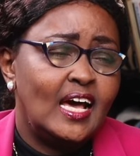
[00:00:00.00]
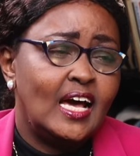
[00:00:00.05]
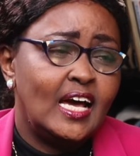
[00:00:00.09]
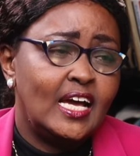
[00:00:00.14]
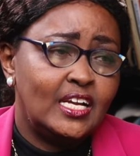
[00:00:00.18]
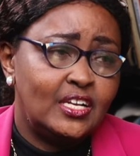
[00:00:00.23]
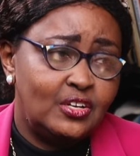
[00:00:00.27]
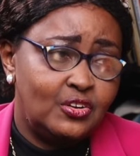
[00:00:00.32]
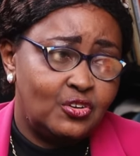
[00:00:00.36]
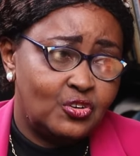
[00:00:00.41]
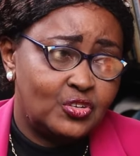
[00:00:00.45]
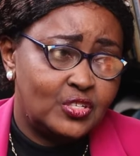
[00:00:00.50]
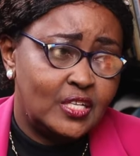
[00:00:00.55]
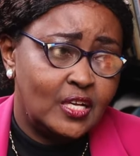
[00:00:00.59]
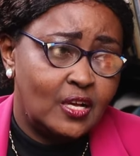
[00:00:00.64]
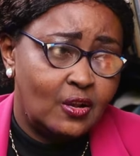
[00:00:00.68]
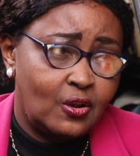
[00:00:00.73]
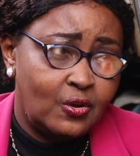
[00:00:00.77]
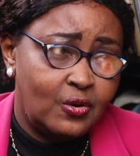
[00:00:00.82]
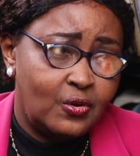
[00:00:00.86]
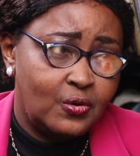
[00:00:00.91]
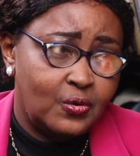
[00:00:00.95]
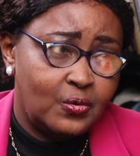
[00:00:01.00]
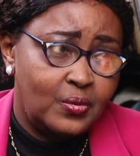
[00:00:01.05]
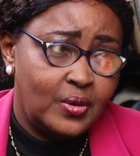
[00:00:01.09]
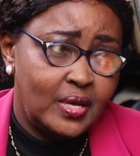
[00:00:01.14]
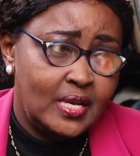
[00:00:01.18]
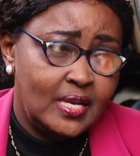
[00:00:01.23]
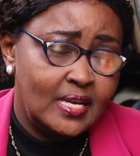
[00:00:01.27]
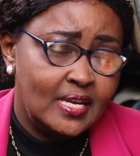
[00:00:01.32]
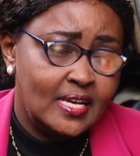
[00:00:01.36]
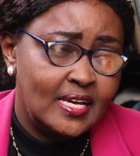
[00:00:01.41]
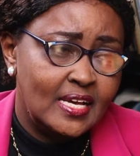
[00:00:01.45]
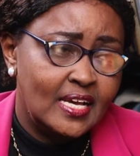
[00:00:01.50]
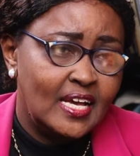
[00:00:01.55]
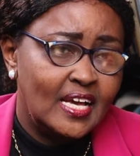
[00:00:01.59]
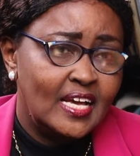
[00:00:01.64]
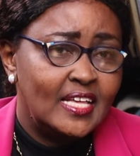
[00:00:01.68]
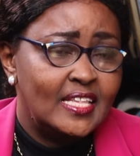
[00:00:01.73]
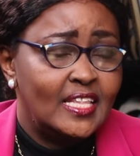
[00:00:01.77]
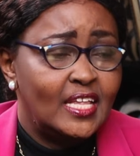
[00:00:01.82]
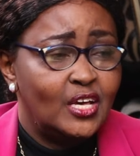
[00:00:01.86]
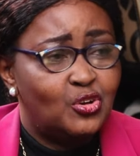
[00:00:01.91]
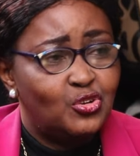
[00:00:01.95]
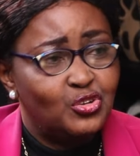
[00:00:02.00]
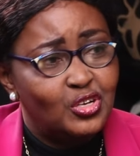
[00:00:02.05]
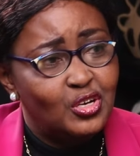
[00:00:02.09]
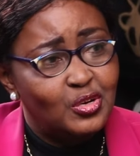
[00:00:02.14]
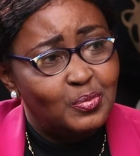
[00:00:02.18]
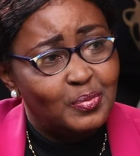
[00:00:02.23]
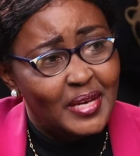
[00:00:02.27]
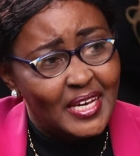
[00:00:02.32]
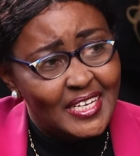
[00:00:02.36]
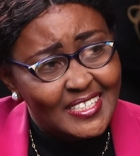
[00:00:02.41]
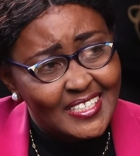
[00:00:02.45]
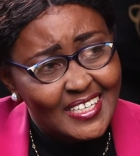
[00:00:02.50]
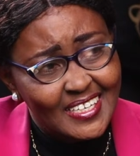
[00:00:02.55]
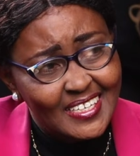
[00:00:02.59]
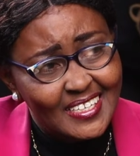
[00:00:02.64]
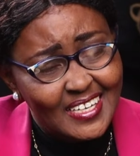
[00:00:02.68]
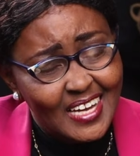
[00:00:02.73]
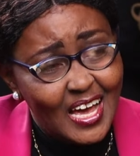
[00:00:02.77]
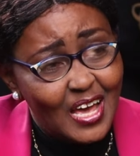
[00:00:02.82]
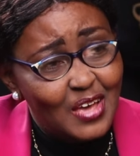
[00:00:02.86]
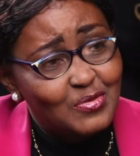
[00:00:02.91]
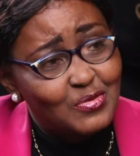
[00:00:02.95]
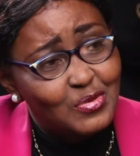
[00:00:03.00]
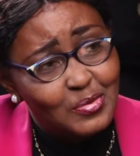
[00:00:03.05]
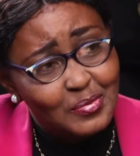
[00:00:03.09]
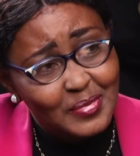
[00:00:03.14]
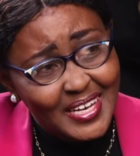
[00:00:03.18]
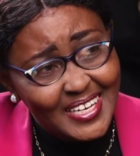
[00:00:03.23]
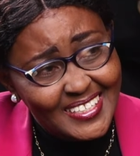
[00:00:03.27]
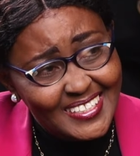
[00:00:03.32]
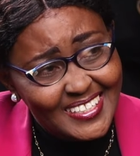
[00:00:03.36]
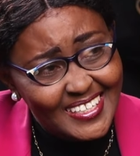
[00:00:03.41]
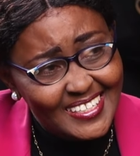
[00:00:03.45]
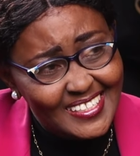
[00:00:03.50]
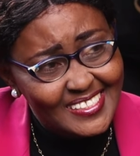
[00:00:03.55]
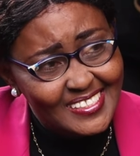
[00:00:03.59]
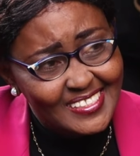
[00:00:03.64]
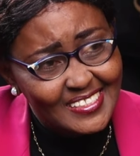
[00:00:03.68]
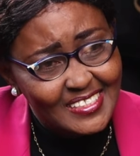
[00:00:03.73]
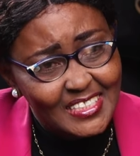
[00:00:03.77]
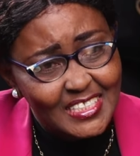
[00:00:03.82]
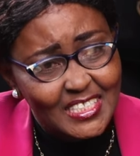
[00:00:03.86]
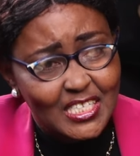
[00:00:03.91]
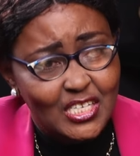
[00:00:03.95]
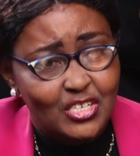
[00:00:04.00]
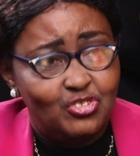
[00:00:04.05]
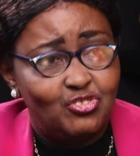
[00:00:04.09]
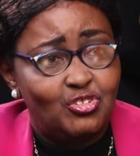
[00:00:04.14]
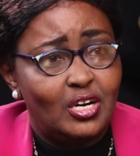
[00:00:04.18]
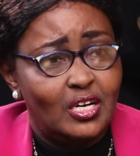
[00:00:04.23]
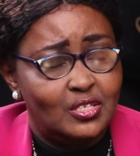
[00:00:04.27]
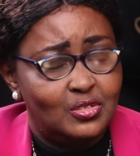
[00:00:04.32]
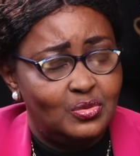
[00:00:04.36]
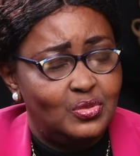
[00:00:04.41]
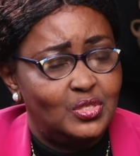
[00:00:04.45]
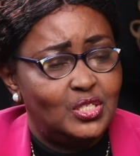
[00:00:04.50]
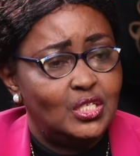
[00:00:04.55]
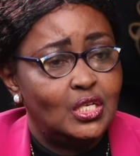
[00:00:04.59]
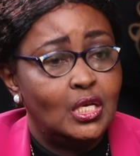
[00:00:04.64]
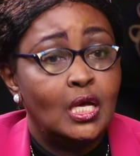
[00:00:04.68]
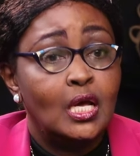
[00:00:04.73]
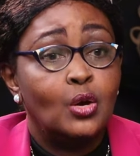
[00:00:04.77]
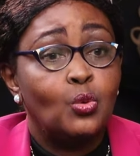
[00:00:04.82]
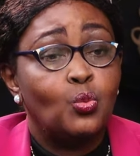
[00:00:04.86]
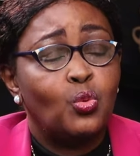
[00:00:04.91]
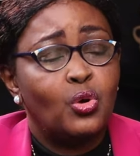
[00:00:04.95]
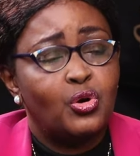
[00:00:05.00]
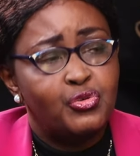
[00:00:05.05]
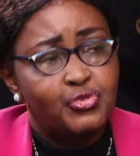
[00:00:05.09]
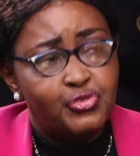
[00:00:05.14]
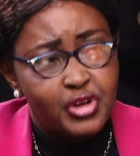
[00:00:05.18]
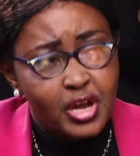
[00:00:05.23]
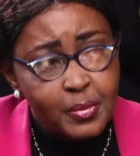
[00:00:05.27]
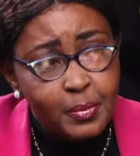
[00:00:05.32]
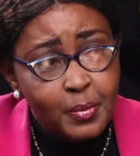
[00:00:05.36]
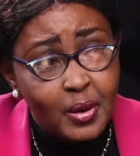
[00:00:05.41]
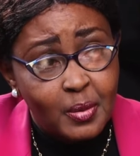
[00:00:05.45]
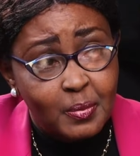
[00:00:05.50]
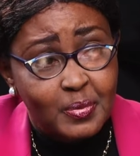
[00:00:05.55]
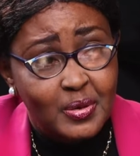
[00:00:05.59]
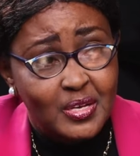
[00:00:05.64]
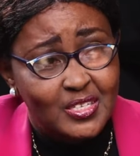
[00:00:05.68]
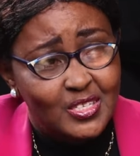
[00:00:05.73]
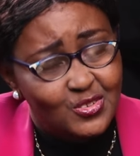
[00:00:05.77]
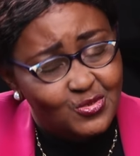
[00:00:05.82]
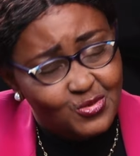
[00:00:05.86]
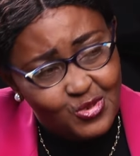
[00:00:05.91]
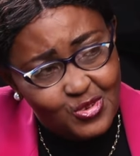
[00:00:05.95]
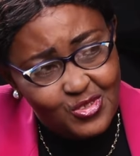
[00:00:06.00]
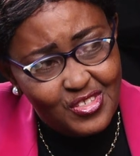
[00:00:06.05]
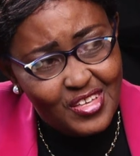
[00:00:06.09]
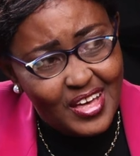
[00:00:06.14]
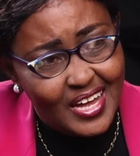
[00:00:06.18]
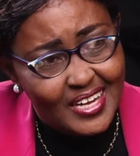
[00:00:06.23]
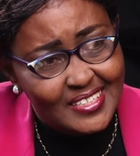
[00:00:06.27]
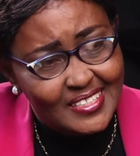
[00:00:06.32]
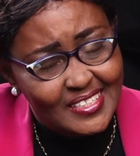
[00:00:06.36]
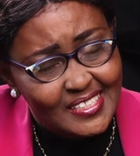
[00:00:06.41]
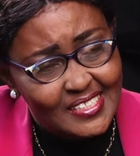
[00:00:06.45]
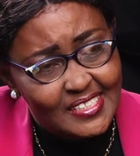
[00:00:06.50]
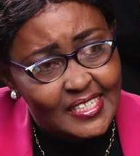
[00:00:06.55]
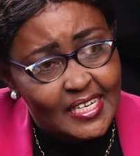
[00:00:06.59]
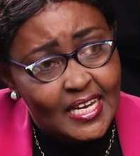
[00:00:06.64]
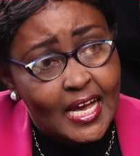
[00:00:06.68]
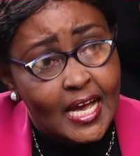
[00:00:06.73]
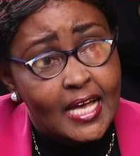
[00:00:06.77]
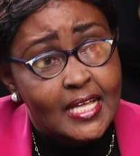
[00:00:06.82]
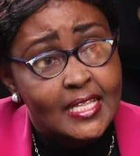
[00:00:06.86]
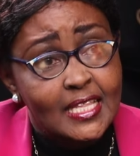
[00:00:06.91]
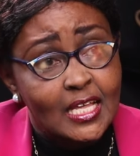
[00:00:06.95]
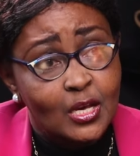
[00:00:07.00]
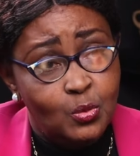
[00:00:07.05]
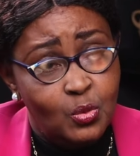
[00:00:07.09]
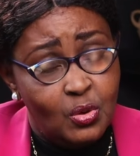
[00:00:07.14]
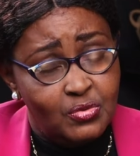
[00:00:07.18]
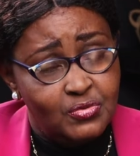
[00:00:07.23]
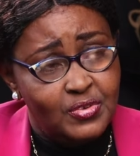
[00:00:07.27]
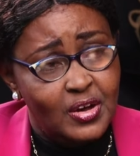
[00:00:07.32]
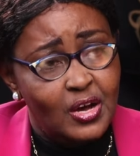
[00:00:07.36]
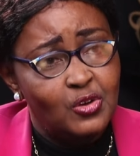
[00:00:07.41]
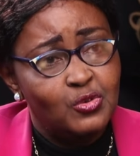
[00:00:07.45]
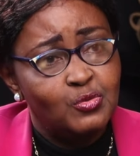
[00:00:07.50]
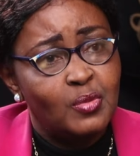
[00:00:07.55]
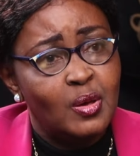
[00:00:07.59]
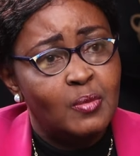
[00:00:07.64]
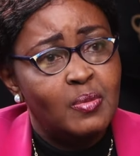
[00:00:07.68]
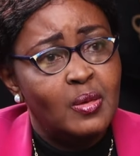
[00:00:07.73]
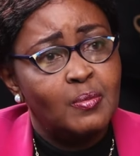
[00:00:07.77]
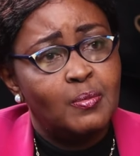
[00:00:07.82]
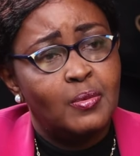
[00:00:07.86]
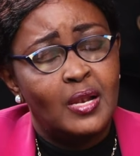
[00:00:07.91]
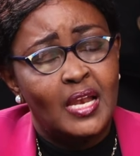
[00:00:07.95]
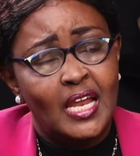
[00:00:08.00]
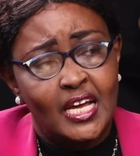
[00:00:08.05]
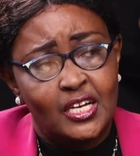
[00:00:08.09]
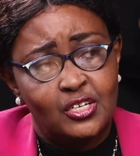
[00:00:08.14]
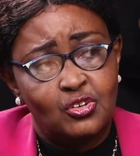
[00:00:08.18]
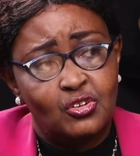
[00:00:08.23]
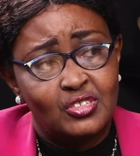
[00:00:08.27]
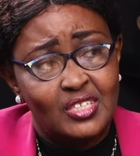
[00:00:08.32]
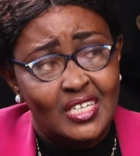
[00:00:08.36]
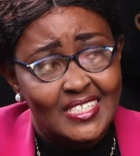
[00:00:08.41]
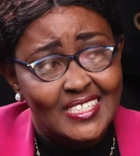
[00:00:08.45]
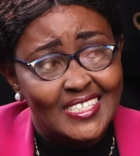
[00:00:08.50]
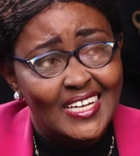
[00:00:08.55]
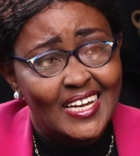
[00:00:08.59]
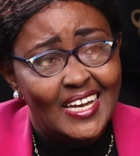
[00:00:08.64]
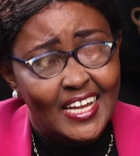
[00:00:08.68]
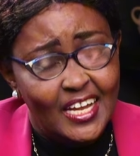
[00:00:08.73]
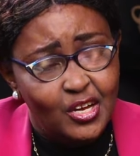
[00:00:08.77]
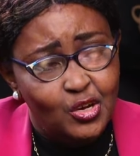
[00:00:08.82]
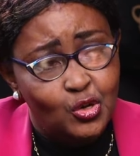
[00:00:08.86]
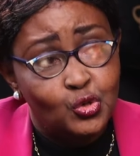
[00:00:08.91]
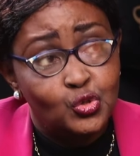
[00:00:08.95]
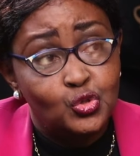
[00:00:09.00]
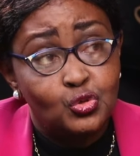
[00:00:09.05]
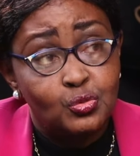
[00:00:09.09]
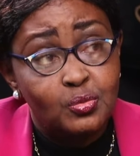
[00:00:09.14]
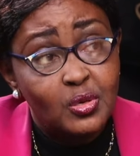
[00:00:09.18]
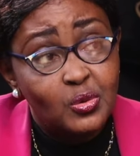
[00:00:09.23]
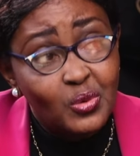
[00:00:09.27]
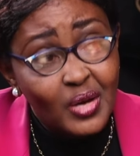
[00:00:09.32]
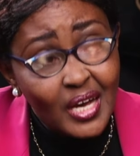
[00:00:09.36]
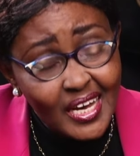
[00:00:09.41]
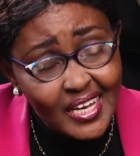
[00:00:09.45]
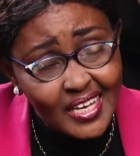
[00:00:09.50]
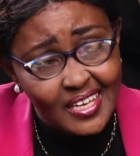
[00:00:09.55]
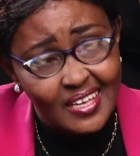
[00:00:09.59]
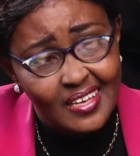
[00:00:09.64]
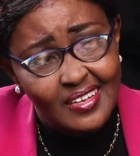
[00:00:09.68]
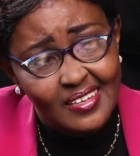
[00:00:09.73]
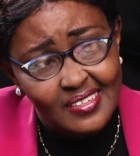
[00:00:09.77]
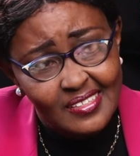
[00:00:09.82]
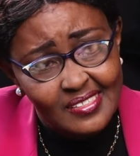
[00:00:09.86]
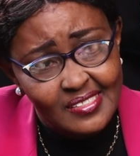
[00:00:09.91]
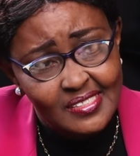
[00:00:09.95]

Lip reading: hydroxychloroquine. They couldn't patent ivermectin. These are drugs which were repurposed for that. And they were found by people like Dr. Zelenko to be working.